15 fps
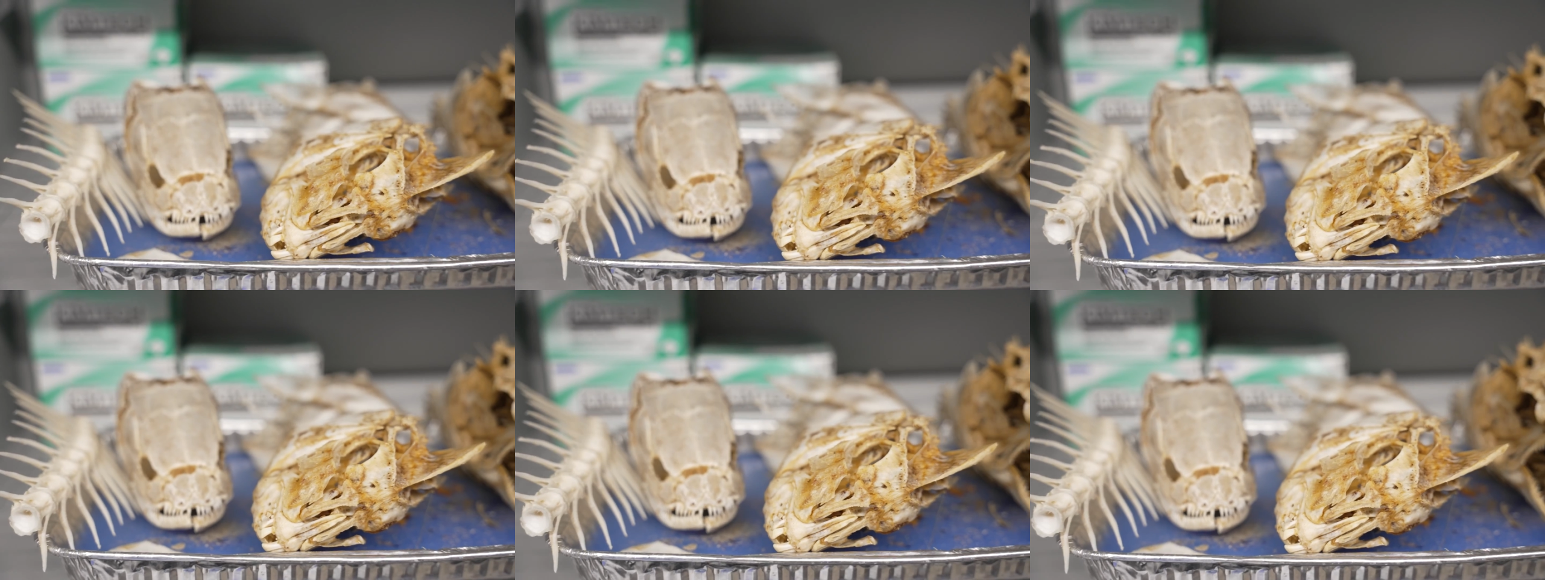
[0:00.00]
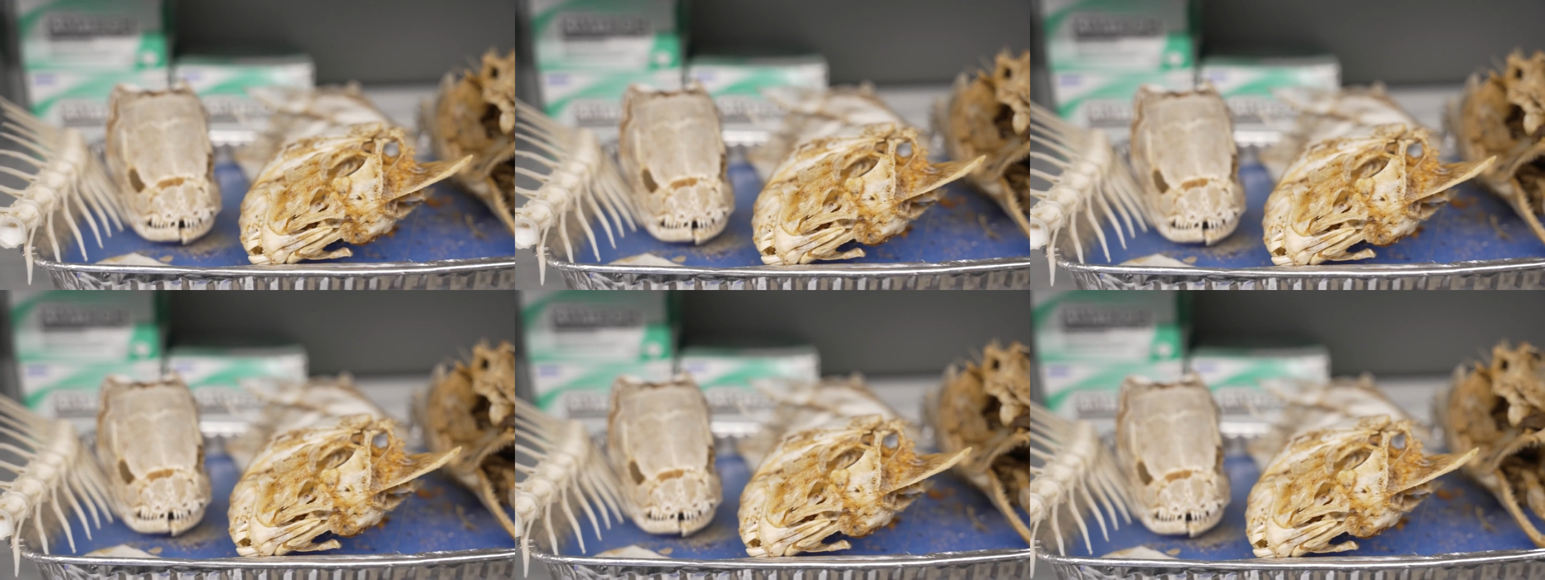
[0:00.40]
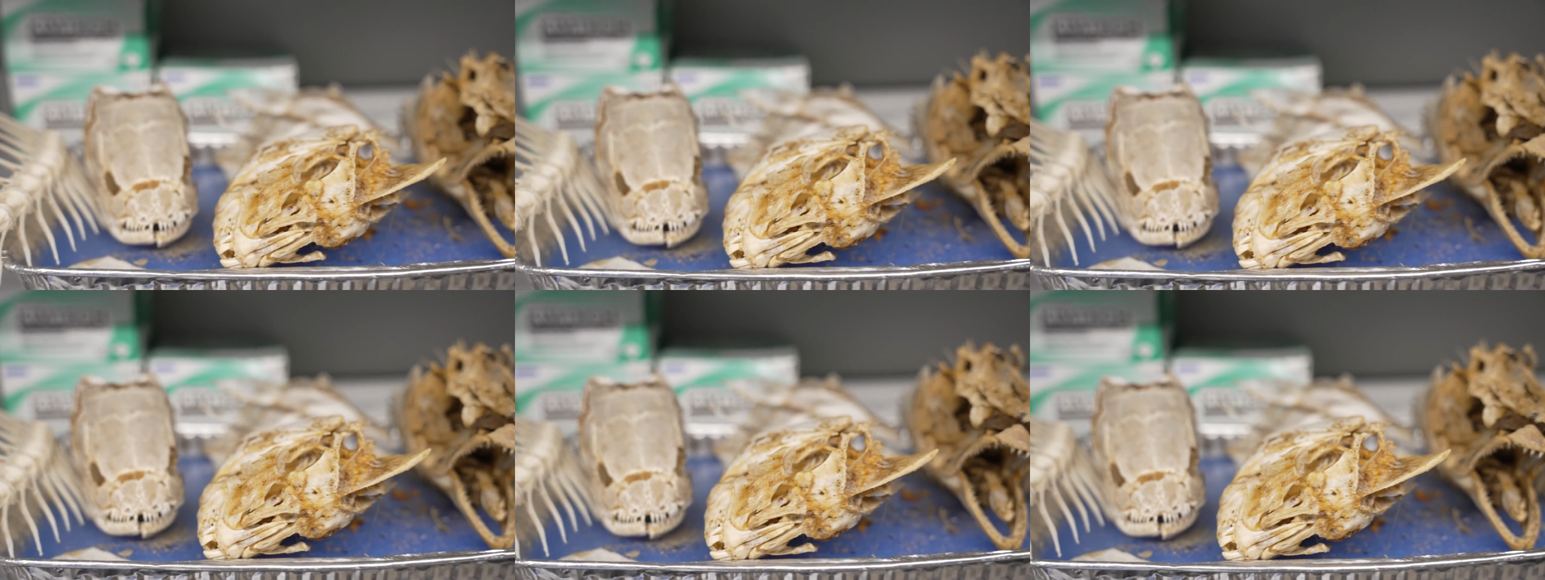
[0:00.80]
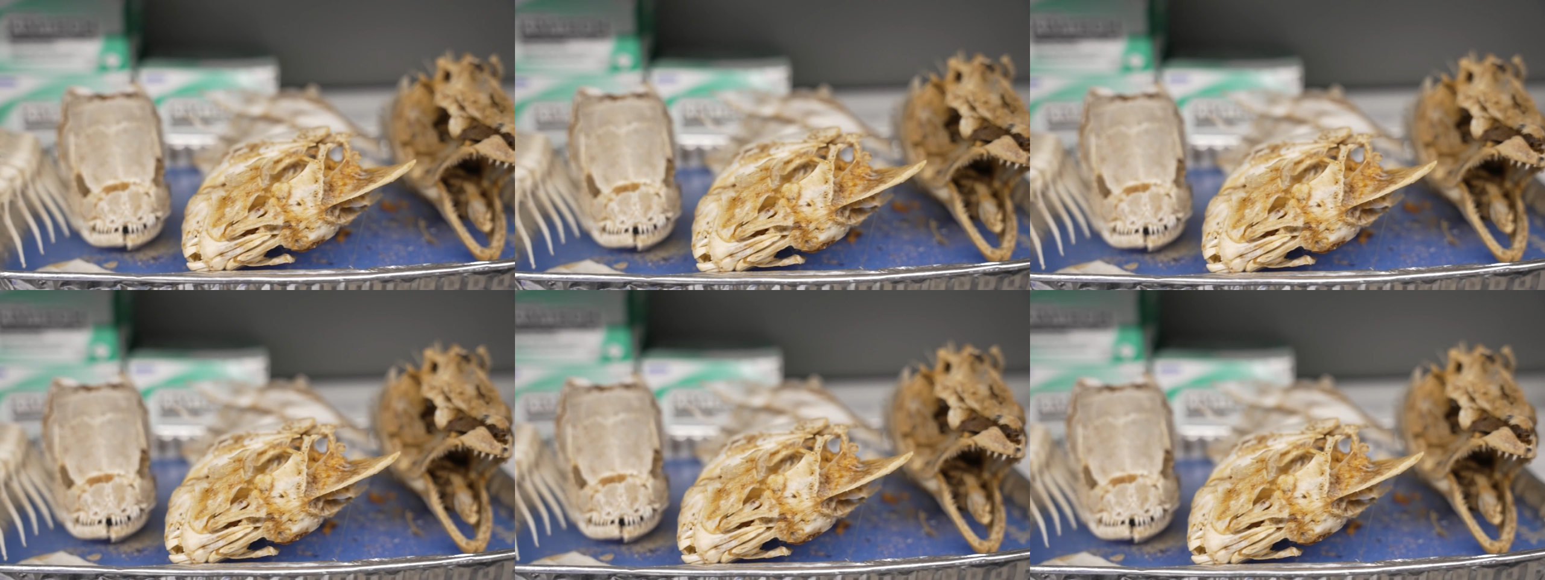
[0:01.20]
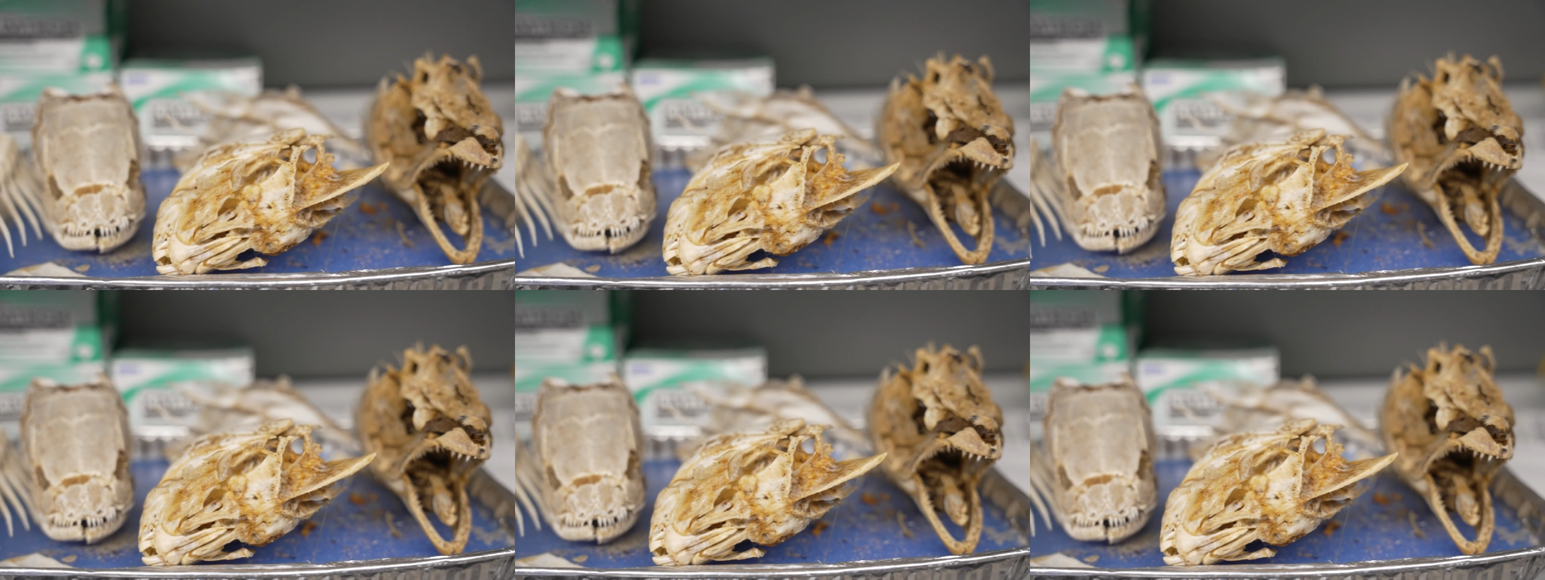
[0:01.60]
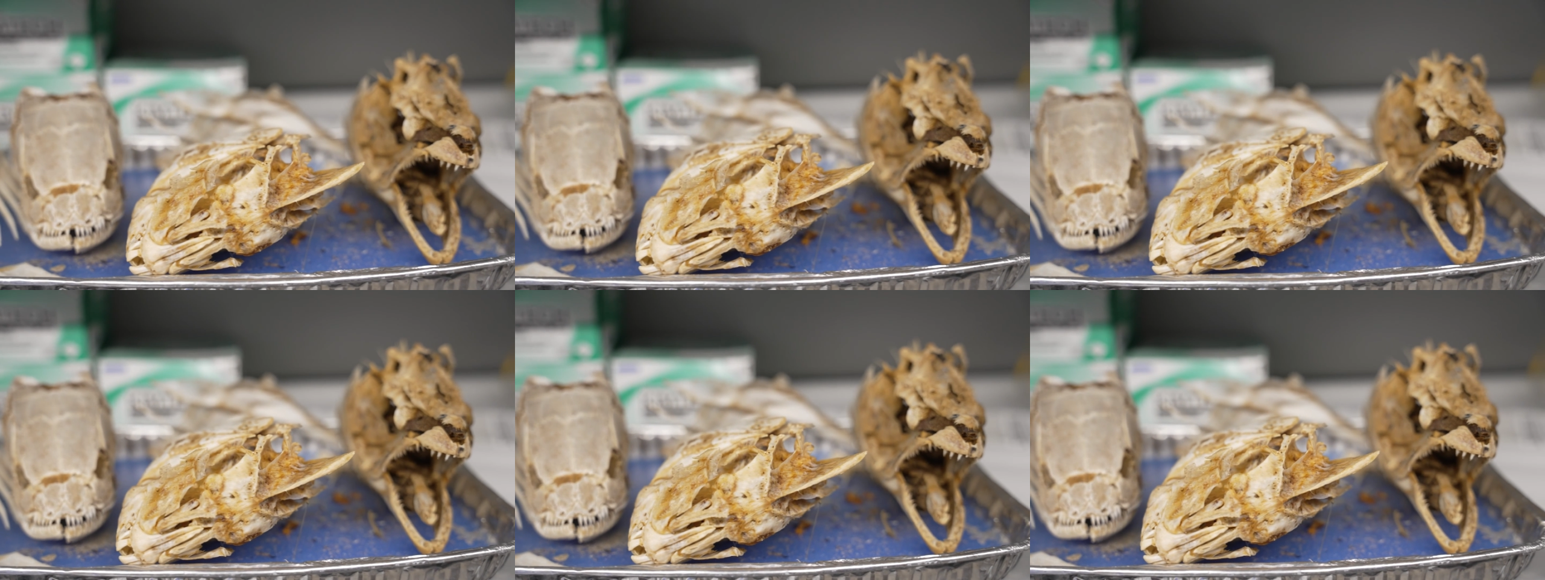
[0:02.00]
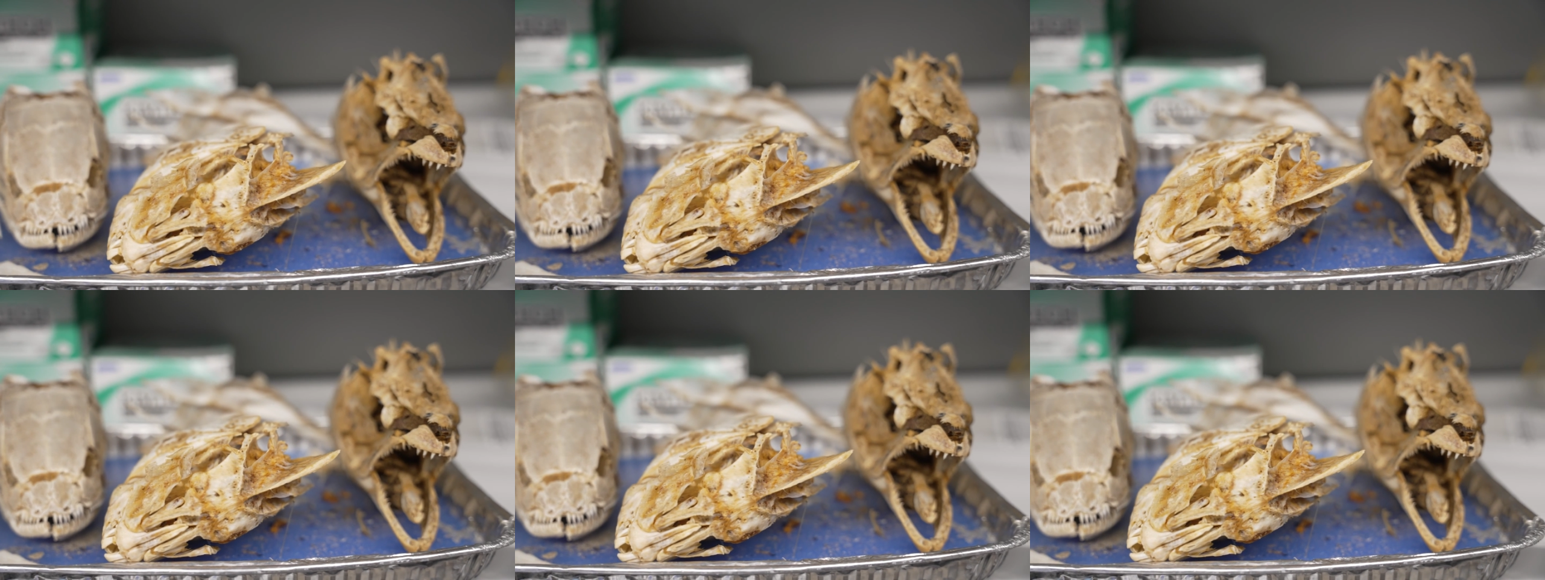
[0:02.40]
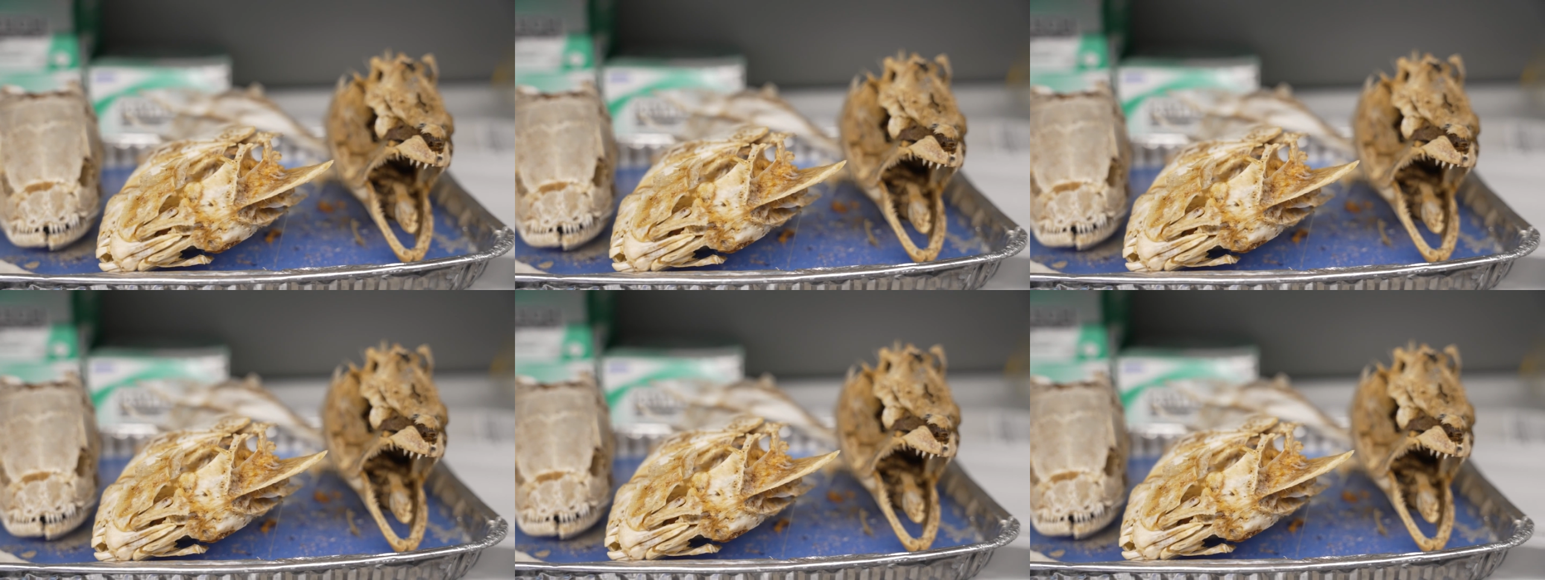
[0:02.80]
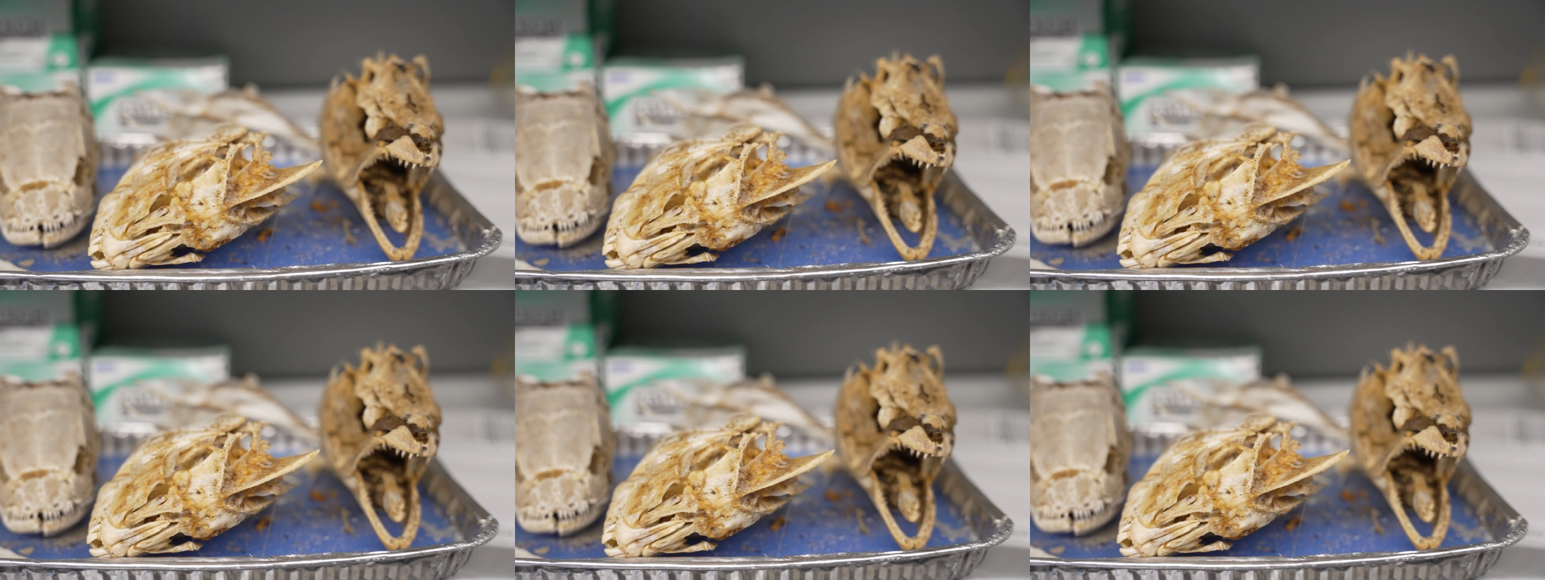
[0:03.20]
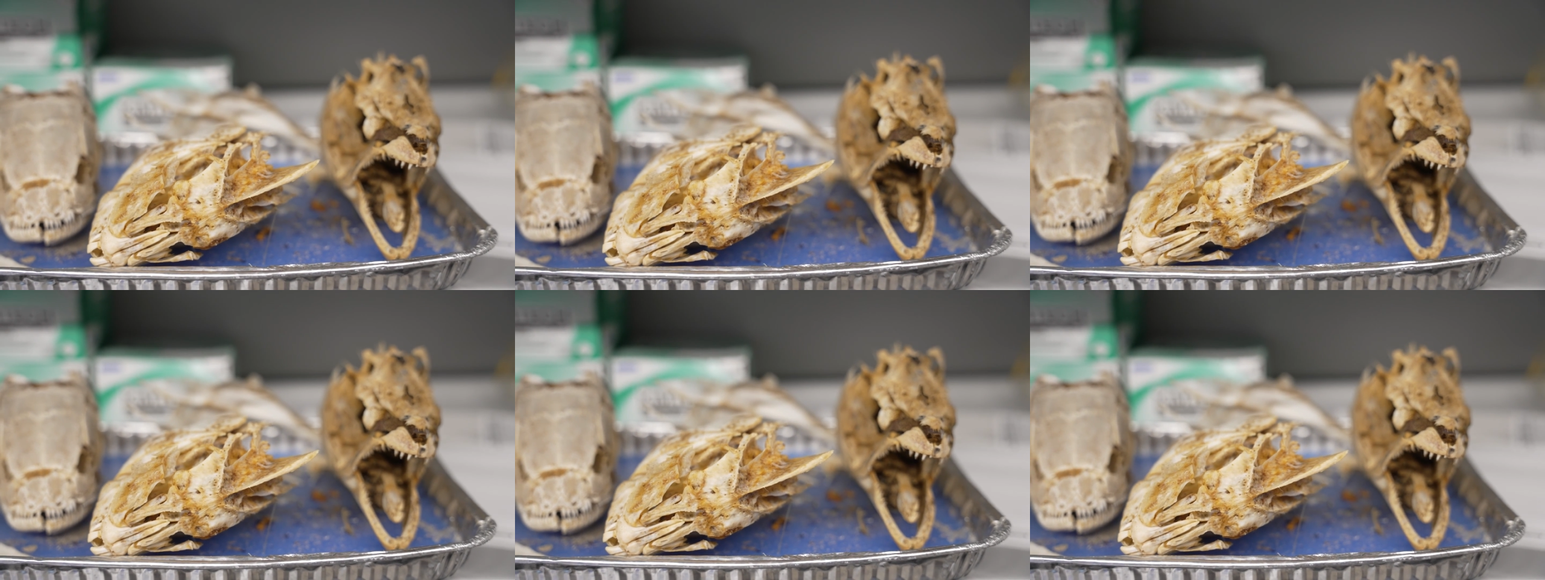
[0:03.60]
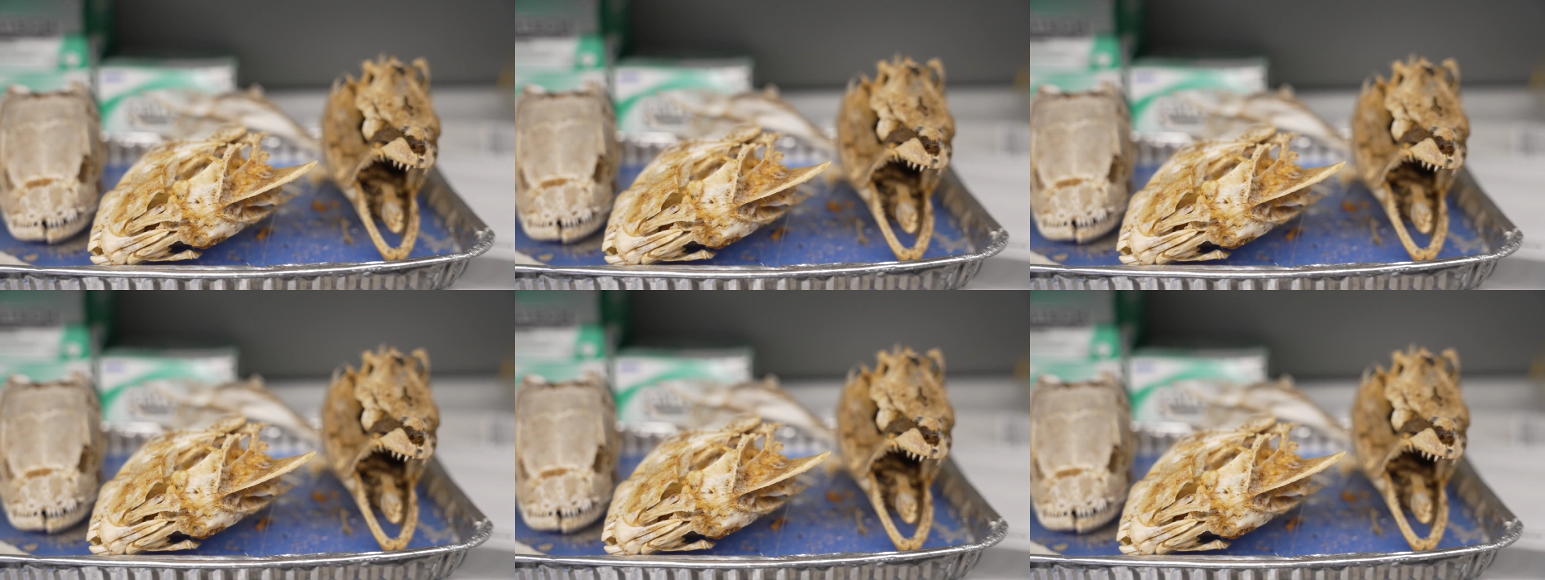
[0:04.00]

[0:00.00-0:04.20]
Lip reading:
[unreadable: no face in view]